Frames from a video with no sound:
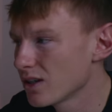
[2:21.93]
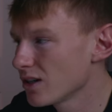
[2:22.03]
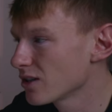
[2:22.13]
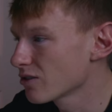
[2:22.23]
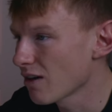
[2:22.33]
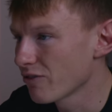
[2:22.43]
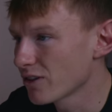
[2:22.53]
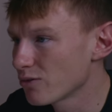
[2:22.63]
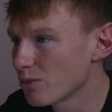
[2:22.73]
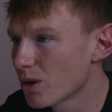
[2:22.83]
a graphic
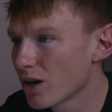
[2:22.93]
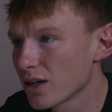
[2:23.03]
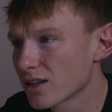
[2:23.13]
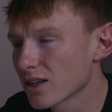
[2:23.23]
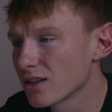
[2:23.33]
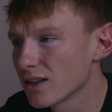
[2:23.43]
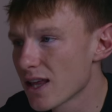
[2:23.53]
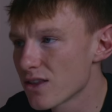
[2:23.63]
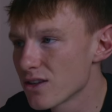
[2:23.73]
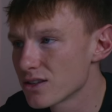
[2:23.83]
of the bike and the
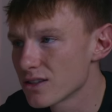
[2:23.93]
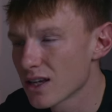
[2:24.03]
leathers,